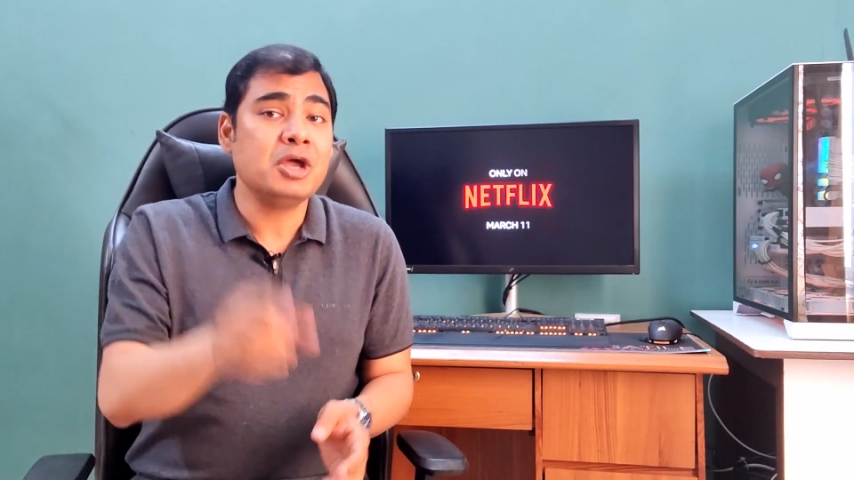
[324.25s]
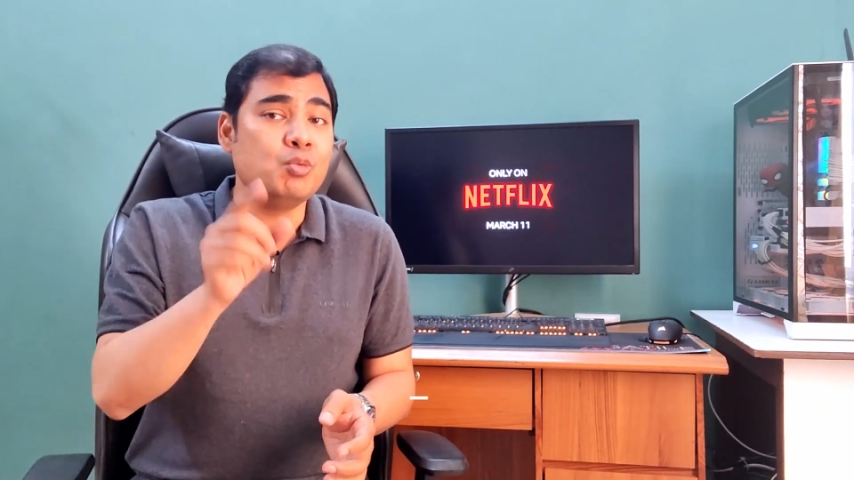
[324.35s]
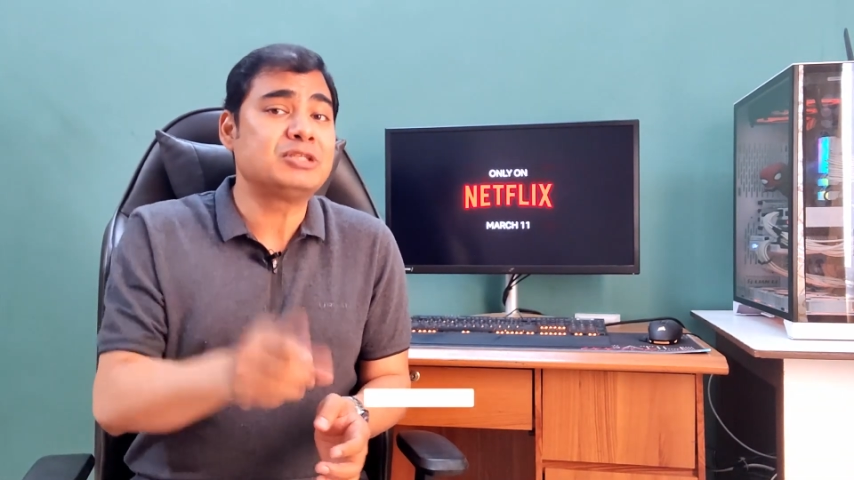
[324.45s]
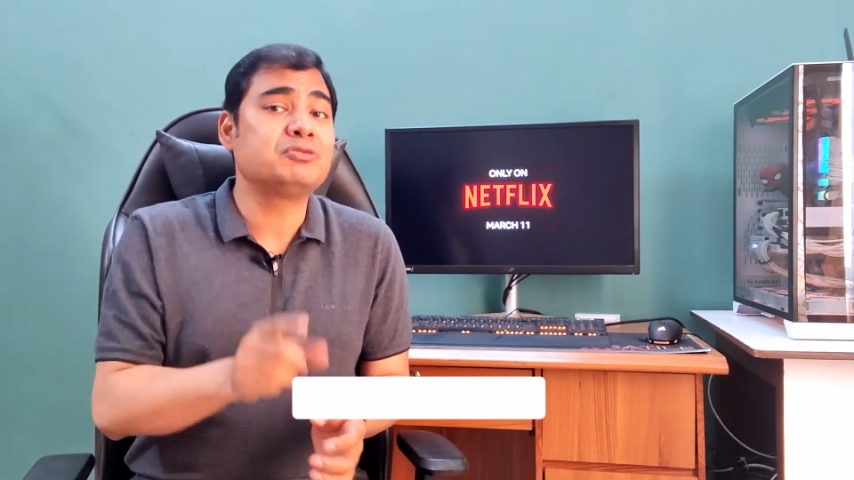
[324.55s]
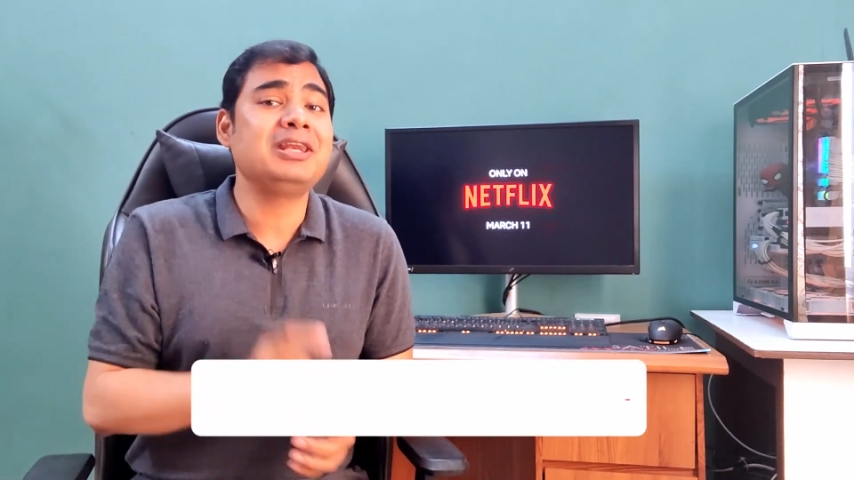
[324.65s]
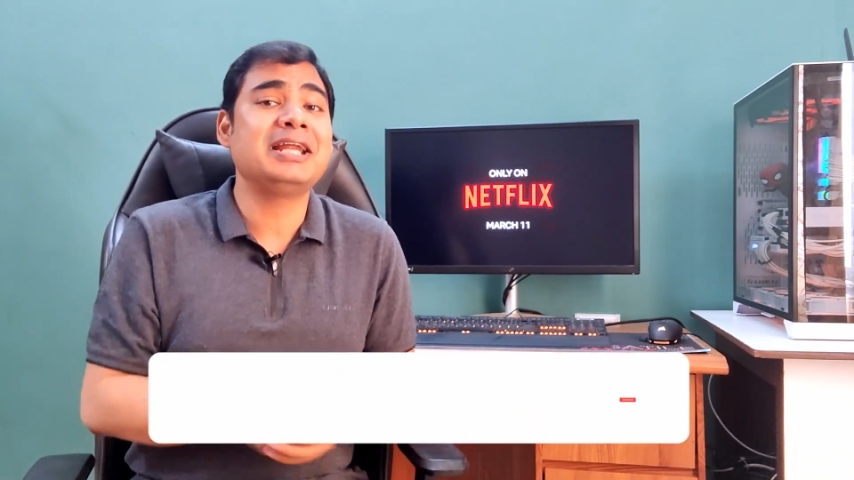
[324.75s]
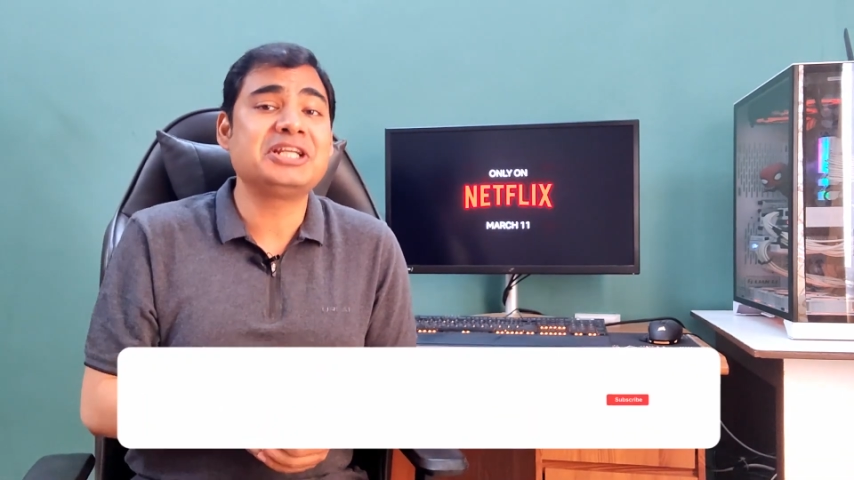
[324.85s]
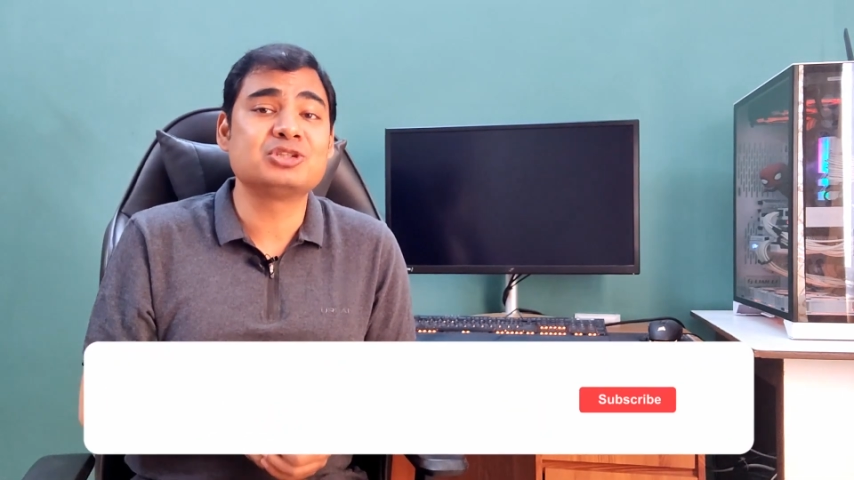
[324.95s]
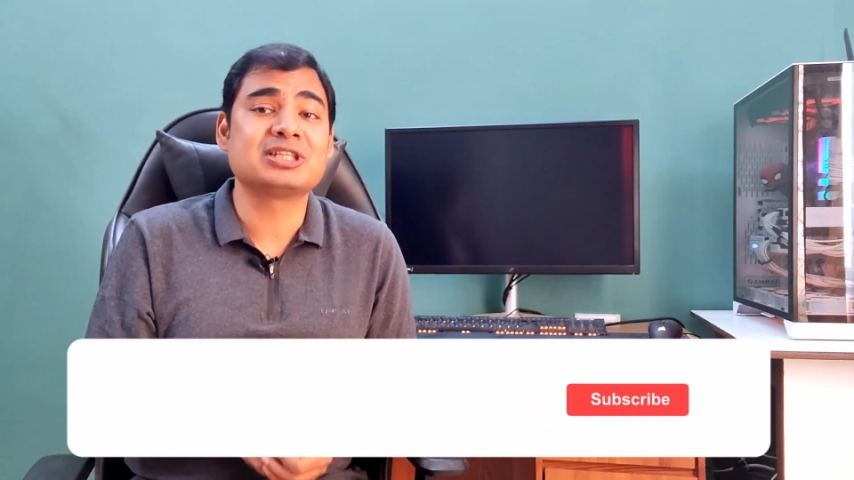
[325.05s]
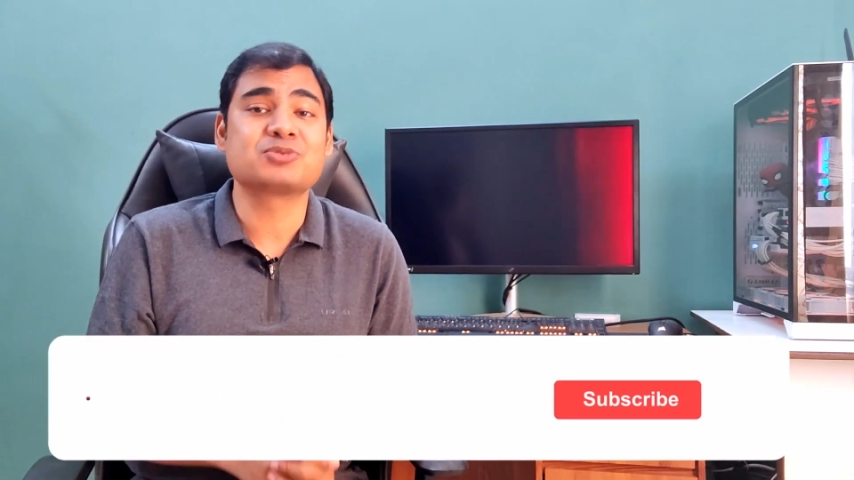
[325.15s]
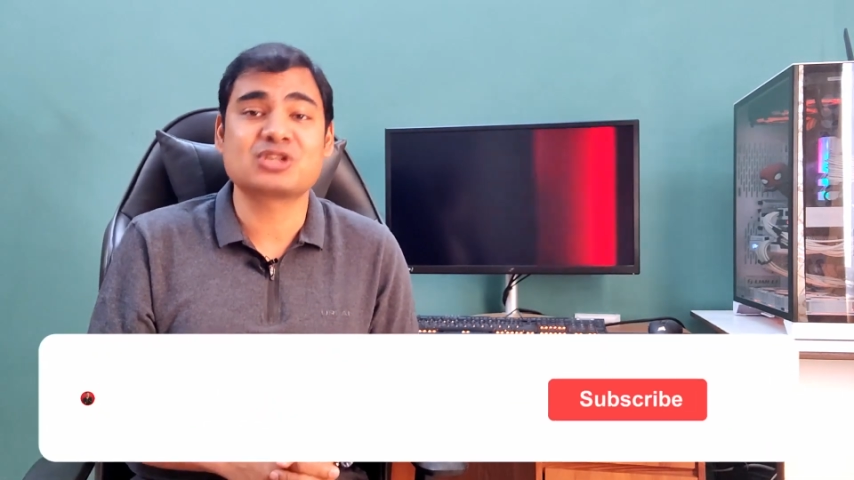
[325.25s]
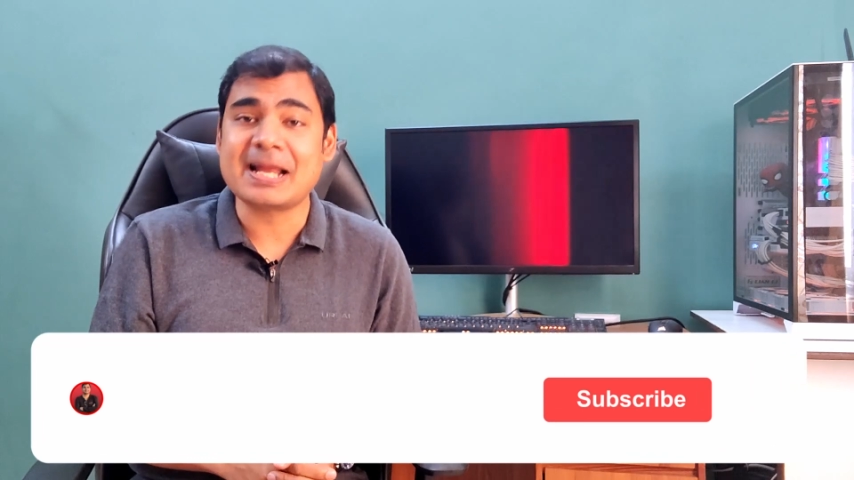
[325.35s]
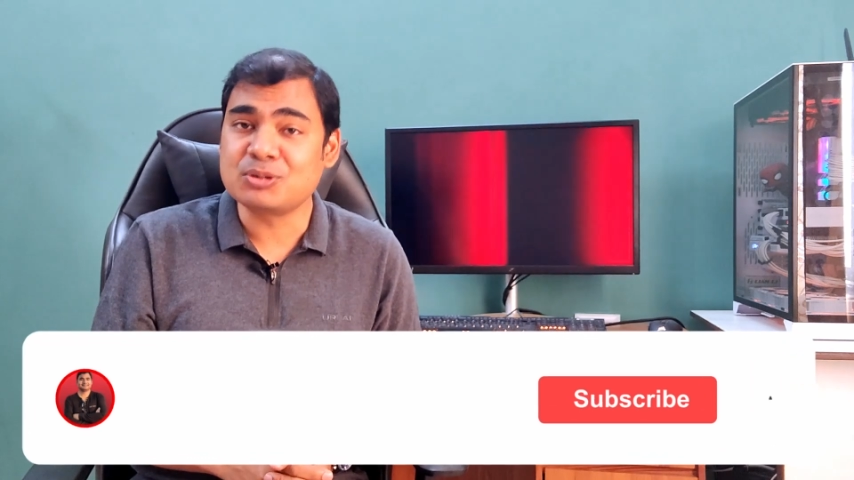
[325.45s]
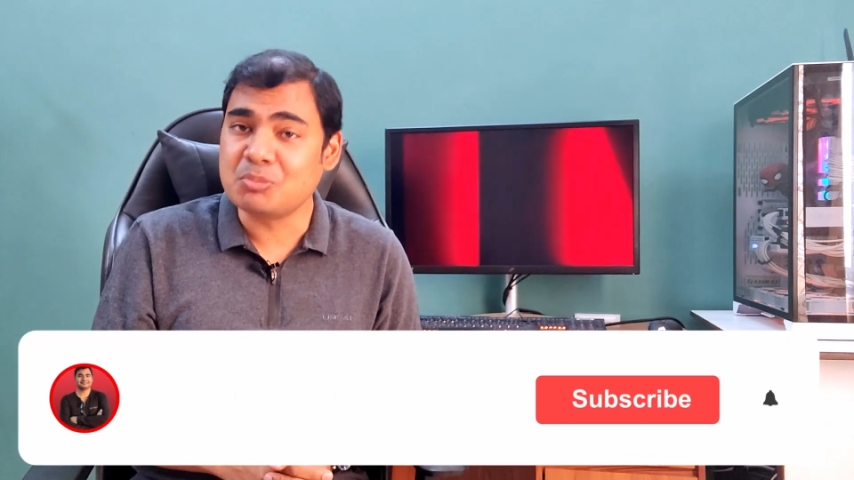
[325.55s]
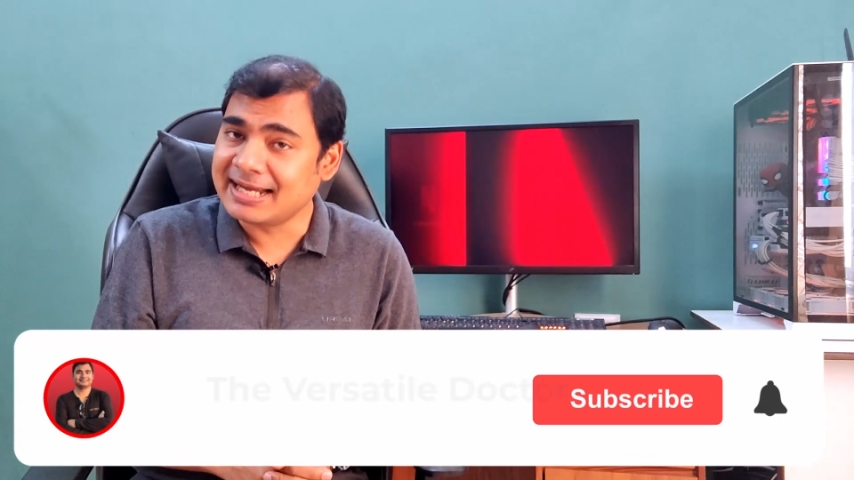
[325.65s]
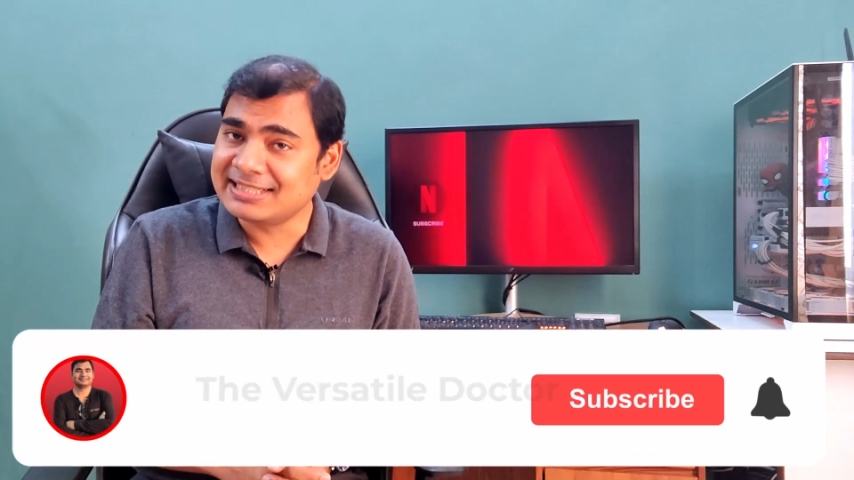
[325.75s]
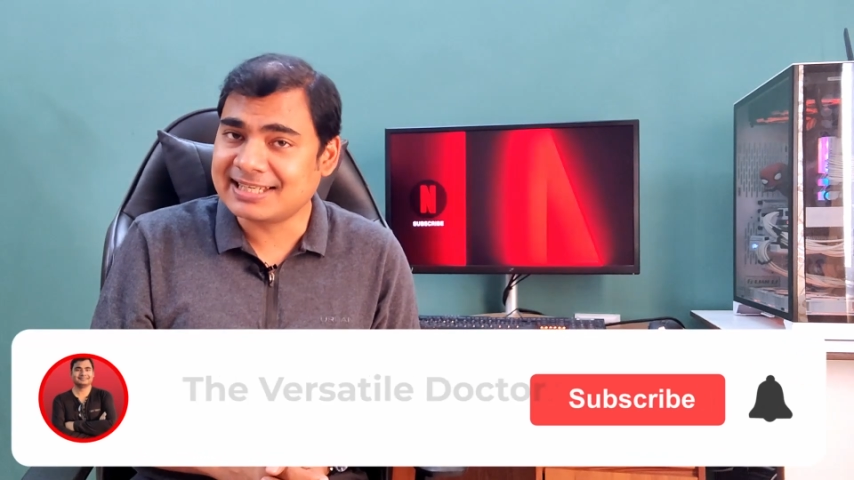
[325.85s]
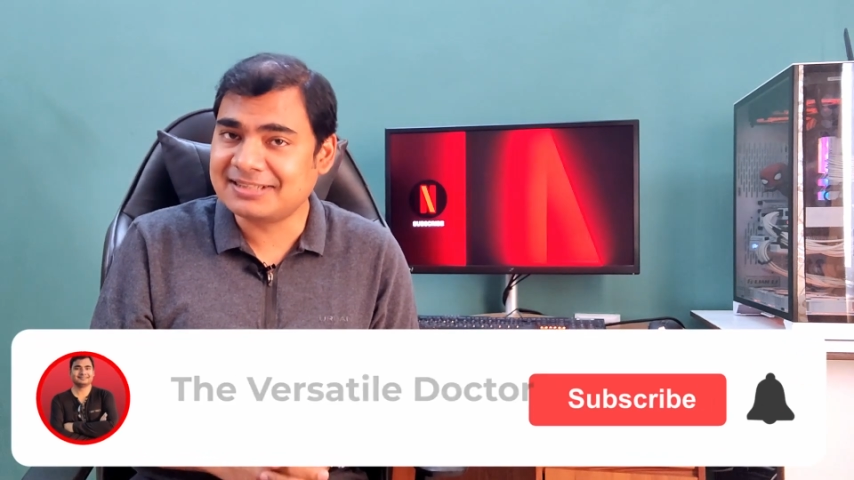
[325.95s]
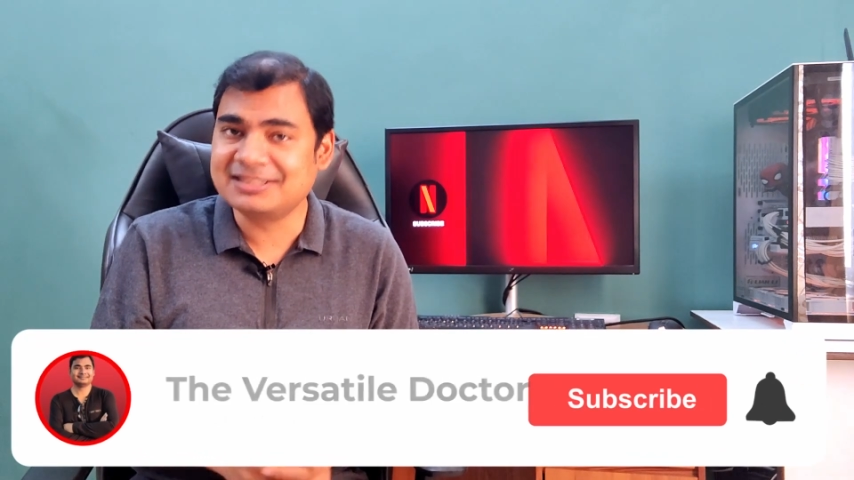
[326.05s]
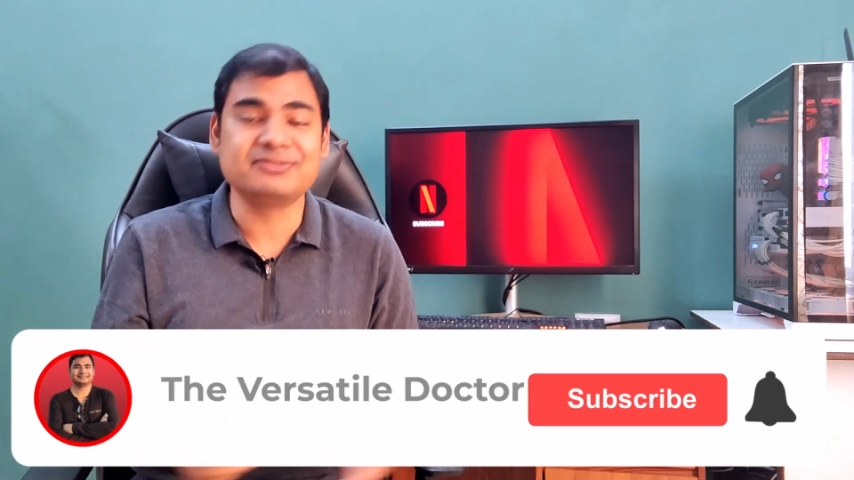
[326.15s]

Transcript: which will let you subscribe to my channel,